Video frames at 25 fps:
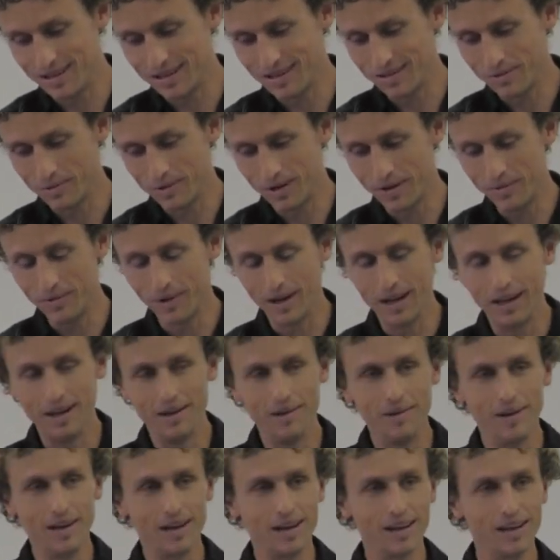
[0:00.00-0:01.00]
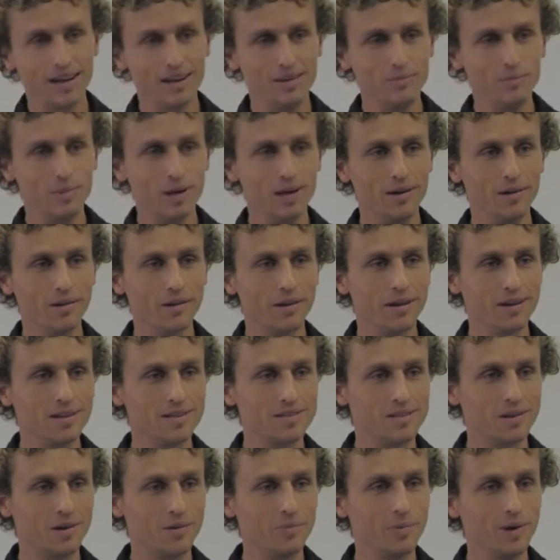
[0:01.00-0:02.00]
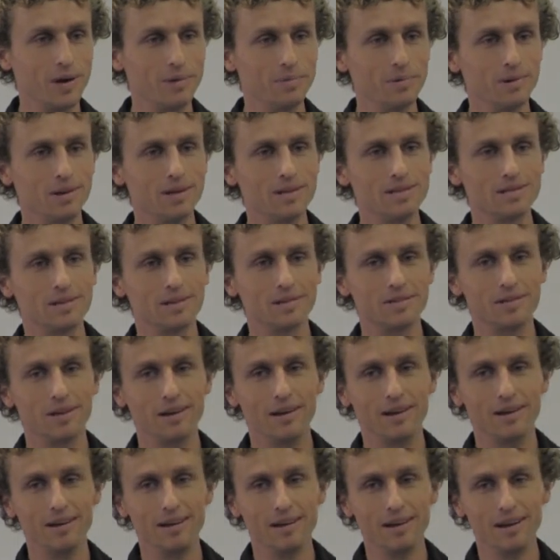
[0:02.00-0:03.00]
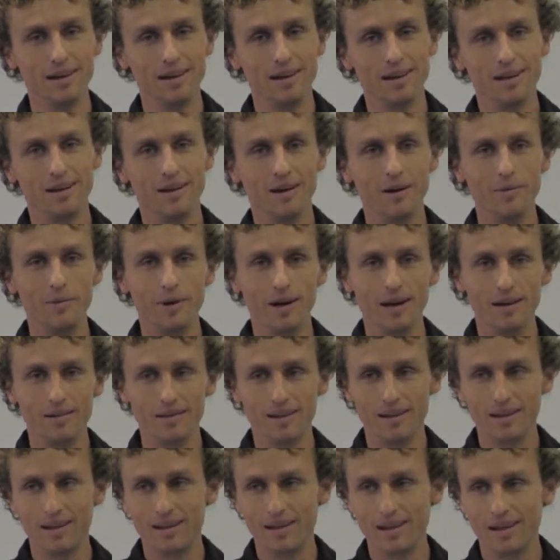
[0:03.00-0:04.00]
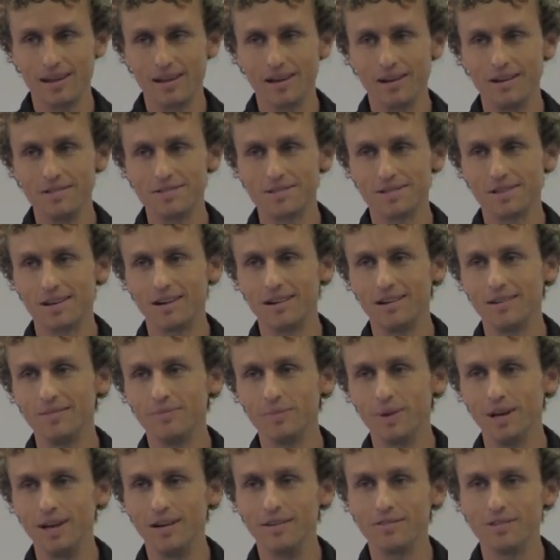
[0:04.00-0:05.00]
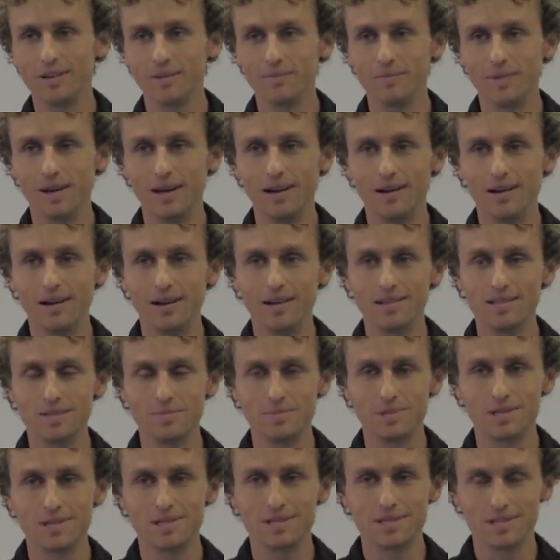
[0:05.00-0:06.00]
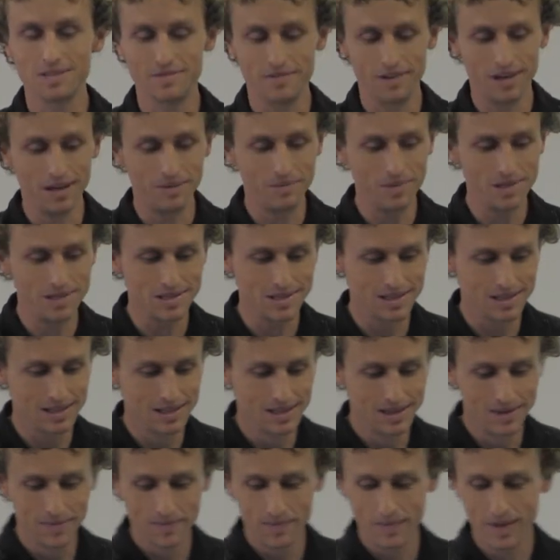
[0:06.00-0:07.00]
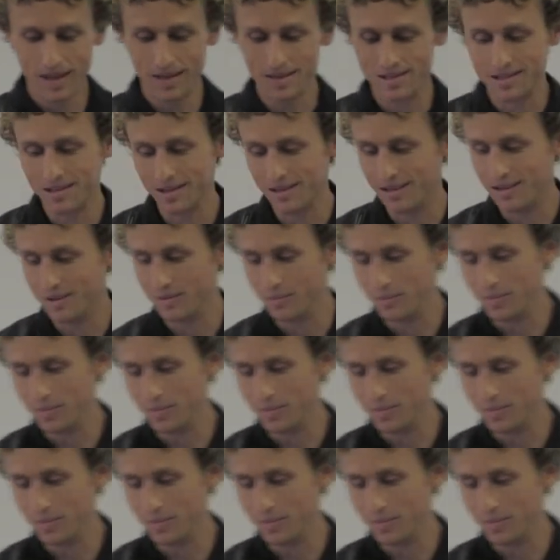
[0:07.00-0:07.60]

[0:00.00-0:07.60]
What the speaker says: one way that we can be all things to all people is also know about their lifestyle. Many of them, they're subsistence farmers, and so